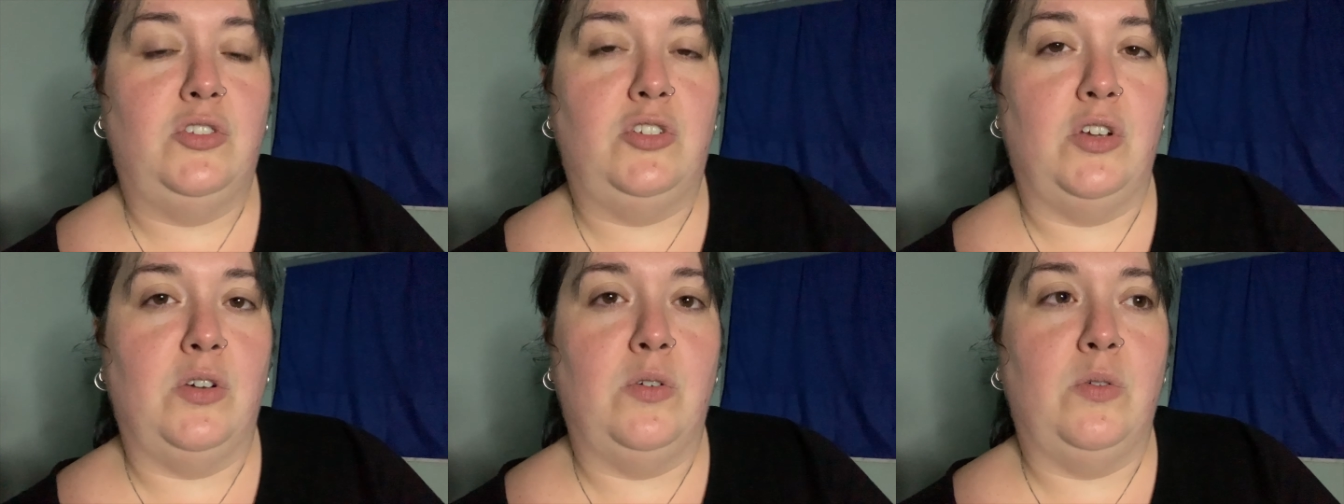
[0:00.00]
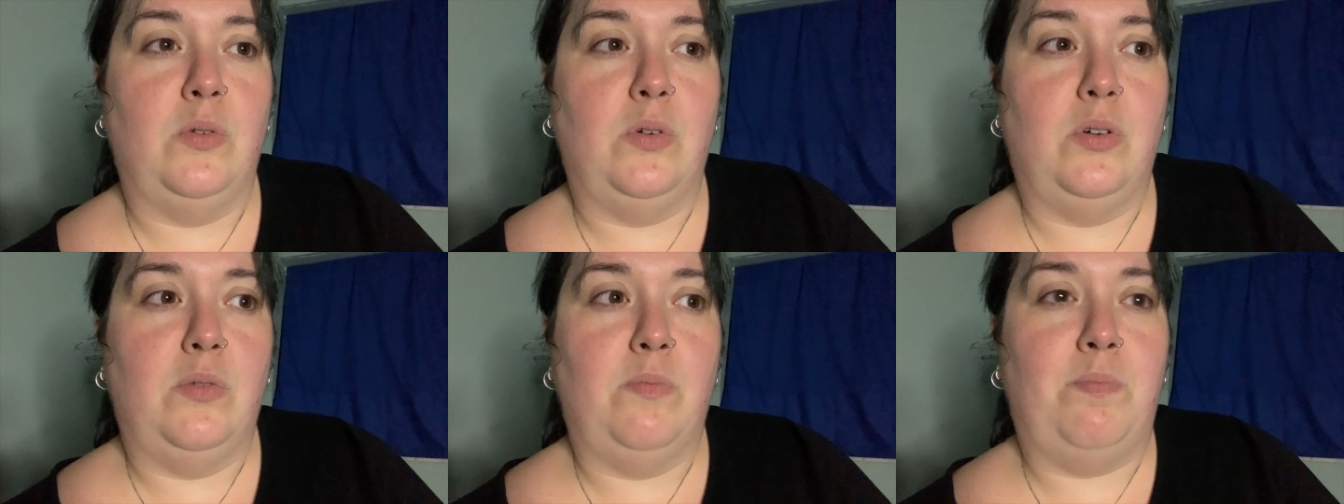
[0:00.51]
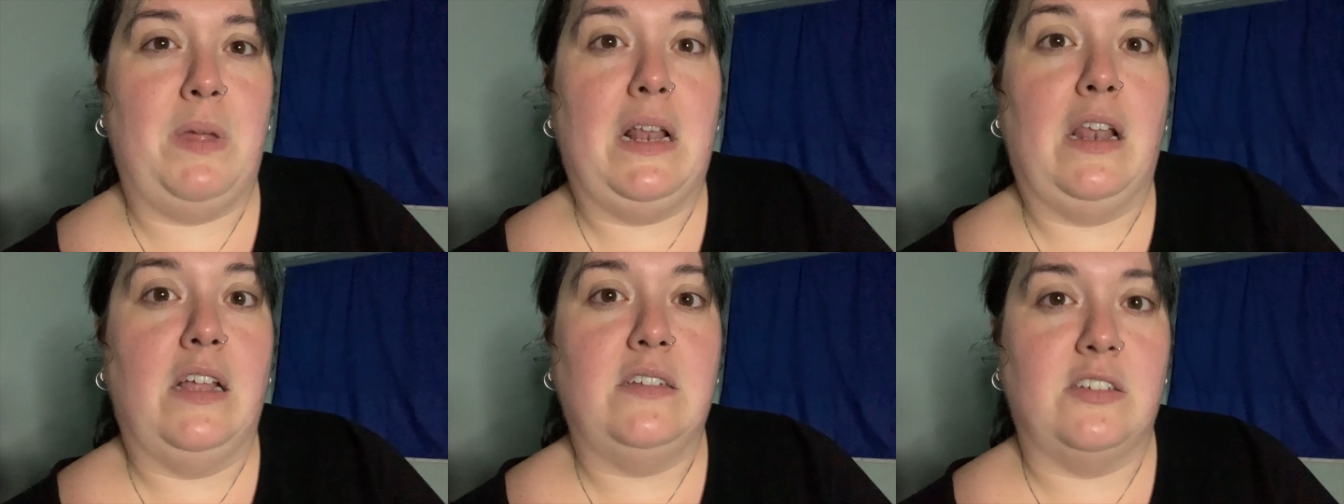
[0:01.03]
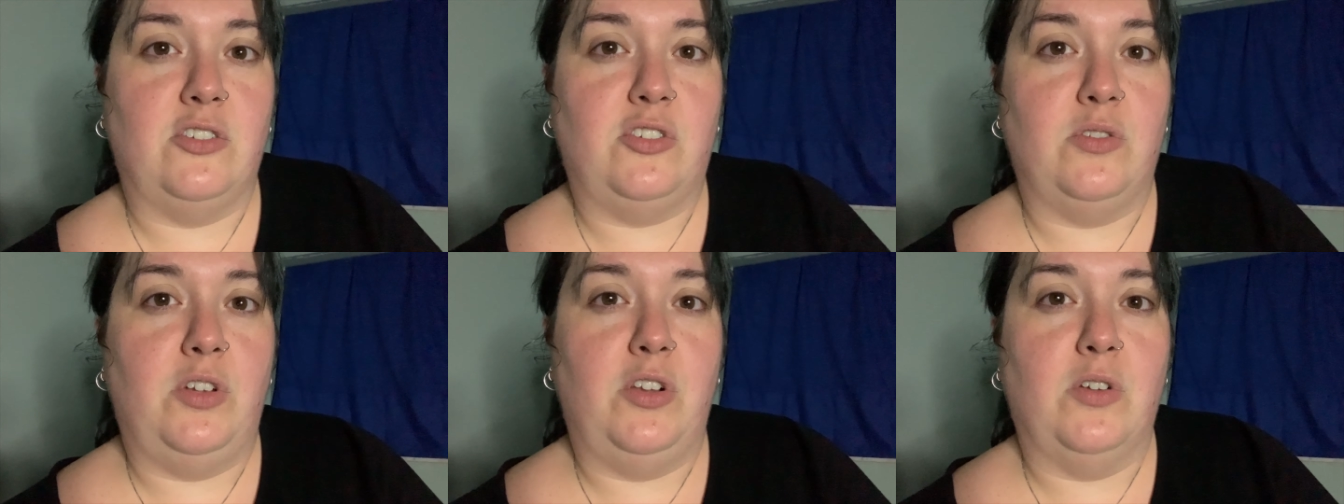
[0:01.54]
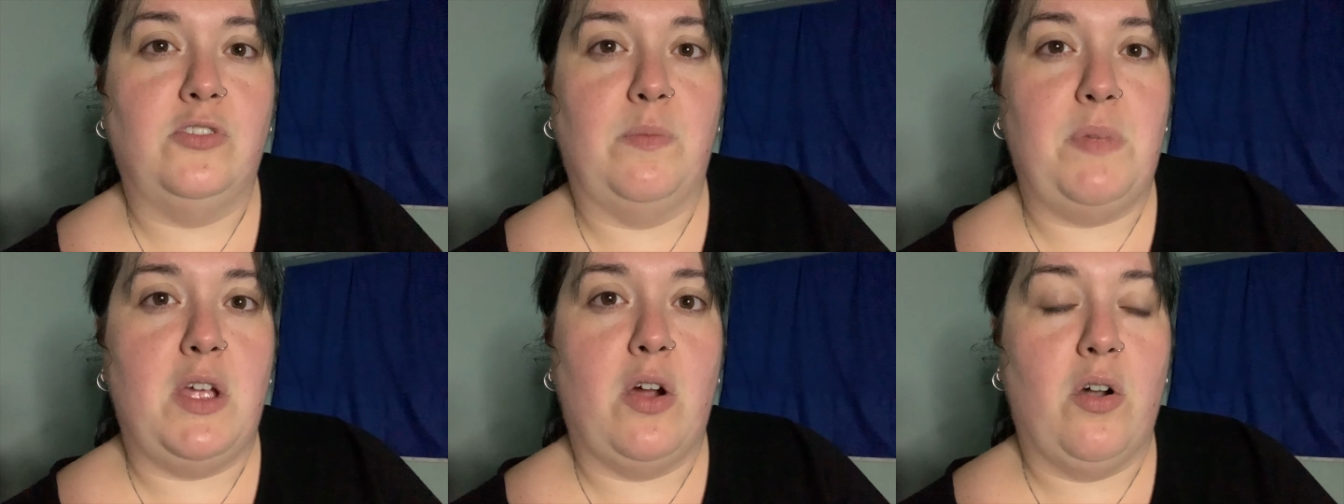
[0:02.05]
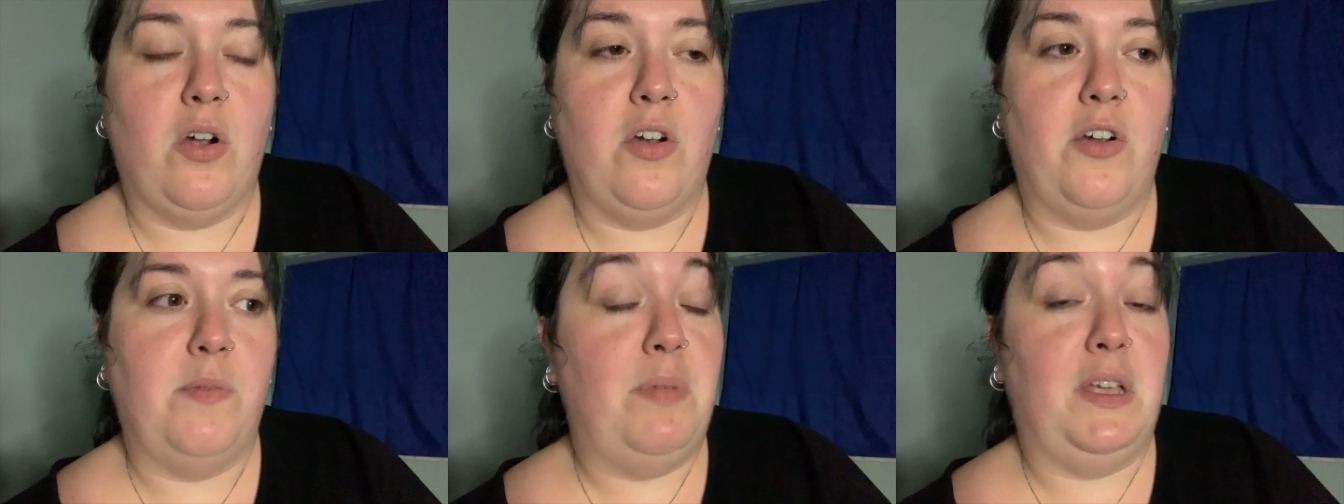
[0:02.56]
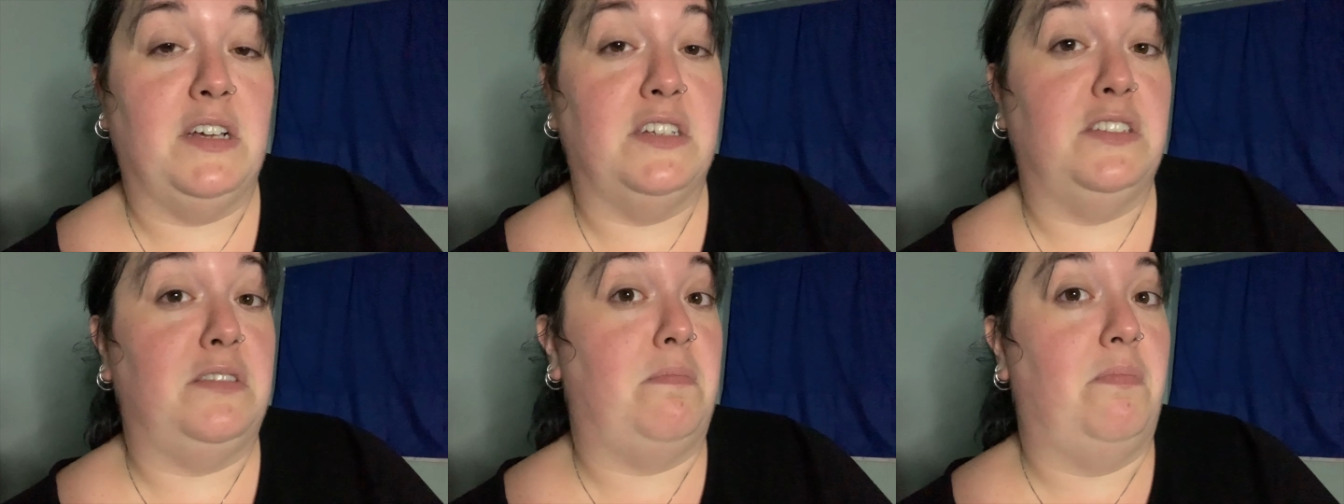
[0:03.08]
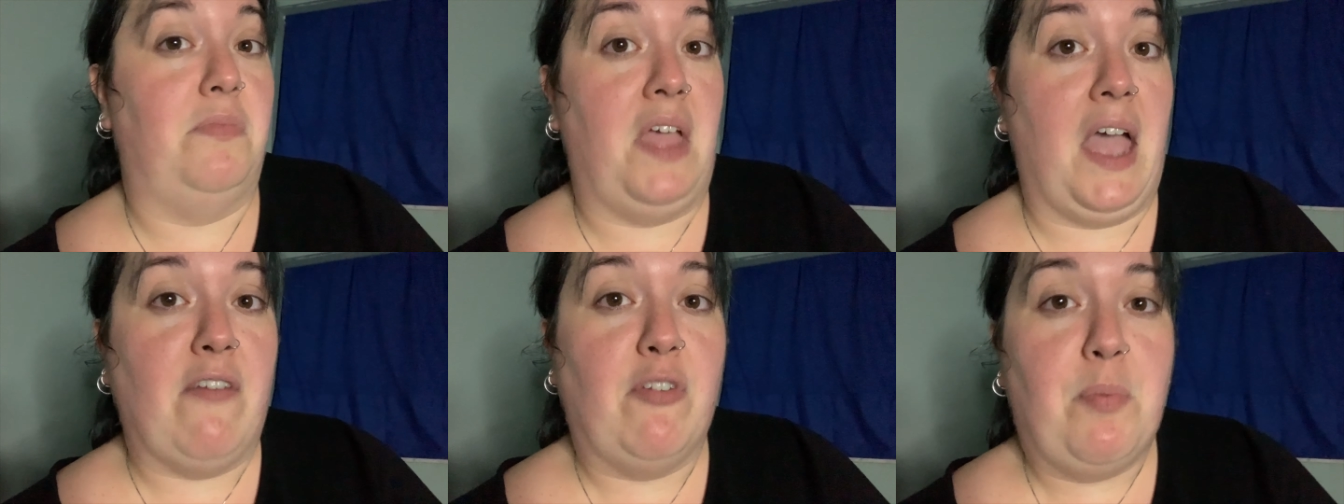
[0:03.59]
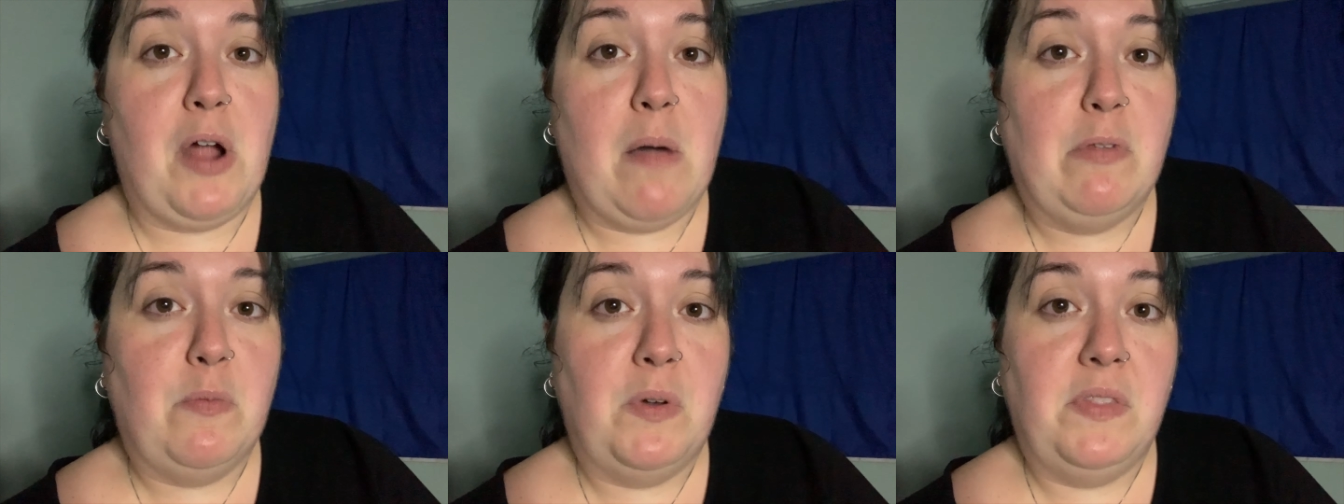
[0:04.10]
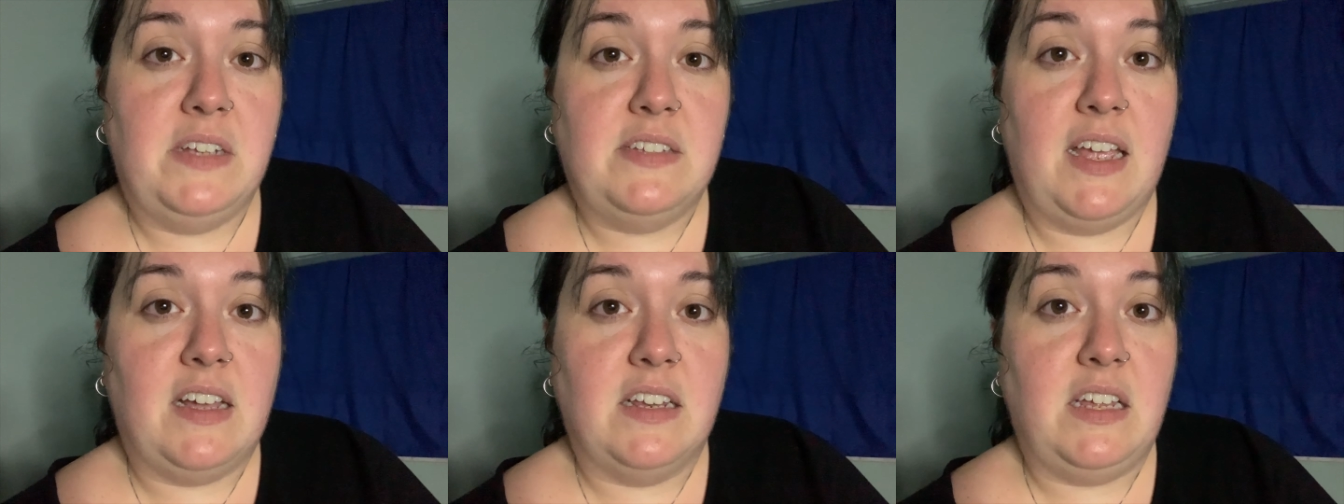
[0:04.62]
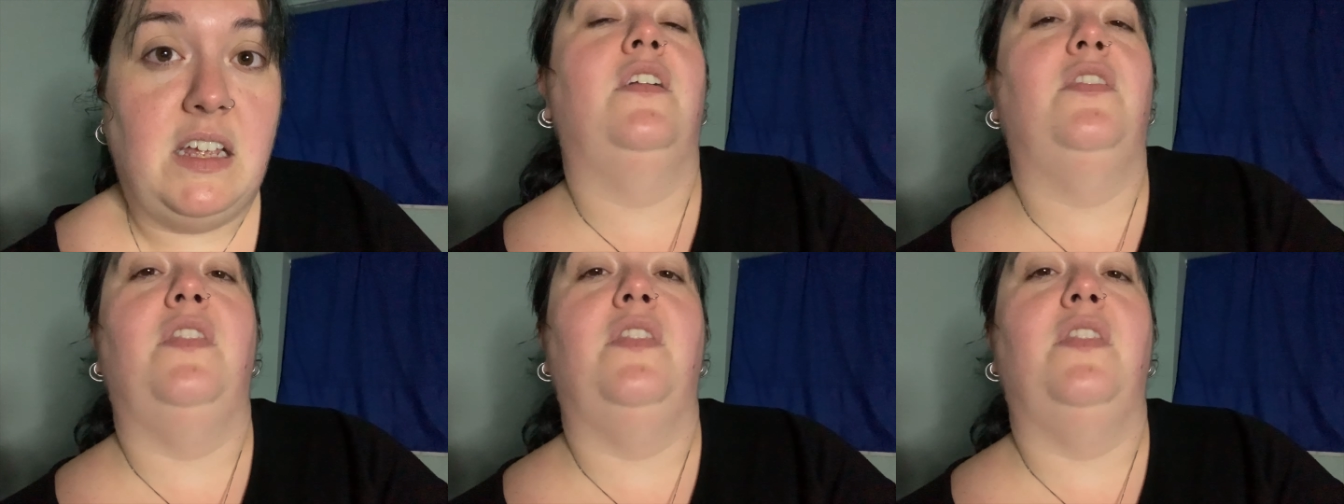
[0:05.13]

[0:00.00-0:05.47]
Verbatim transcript: to be listened to, you know, to be heard because they have a problem when they take a knee.